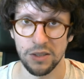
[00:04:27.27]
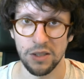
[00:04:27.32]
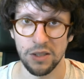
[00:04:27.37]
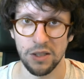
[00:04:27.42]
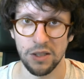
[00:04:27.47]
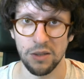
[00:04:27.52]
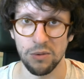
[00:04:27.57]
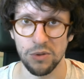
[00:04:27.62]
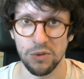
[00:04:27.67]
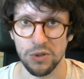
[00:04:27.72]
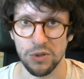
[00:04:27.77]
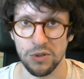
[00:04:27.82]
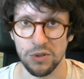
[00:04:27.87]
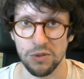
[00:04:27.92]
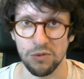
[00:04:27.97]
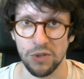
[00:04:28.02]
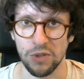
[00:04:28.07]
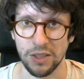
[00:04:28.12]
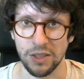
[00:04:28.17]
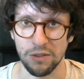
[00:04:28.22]
and we
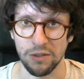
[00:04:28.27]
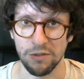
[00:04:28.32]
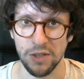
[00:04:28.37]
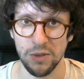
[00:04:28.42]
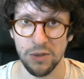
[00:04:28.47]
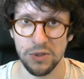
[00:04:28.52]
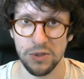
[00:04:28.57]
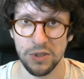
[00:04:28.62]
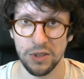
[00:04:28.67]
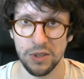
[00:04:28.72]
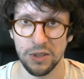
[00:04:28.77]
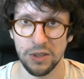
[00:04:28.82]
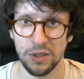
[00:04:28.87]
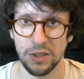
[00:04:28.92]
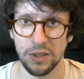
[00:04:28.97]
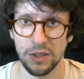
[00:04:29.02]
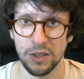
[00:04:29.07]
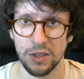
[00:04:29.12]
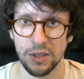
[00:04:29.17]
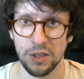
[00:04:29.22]
just write 1000,
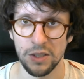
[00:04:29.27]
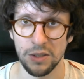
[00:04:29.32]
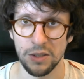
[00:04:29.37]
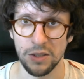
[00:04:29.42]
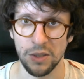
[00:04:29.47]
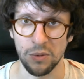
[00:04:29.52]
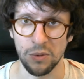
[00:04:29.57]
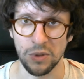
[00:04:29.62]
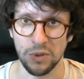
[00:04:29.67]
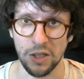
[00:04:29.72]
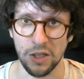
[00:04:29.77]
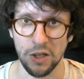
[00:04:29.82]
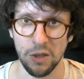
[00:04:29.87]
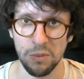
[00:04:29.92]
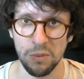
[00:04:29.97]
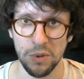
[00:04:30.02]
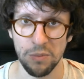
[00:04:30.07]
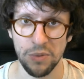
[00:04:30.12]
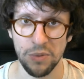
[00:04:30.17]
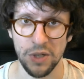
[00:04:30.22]
and then we can
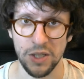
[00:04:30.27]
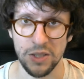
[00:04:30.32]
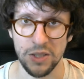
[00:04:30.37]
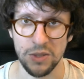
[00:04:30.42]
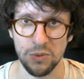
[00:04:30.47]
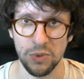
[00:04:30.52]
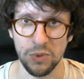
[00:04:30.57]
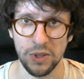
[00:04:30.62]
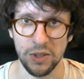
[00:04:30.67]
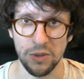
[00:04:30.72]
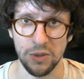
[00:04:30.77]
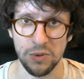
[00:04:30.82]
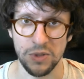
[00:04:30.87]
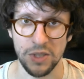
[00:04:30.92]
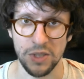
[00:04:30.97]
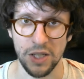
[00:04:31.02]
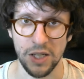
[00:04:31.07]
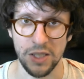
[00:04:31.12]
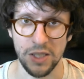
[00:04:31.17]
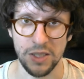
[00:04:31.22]
copy paste window
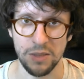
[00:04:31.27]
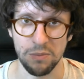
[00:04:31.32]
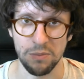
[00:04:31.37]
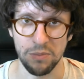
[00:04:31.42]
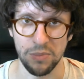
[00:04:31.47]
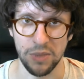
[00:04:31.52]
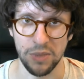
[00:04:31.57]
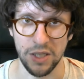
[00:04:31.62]
size,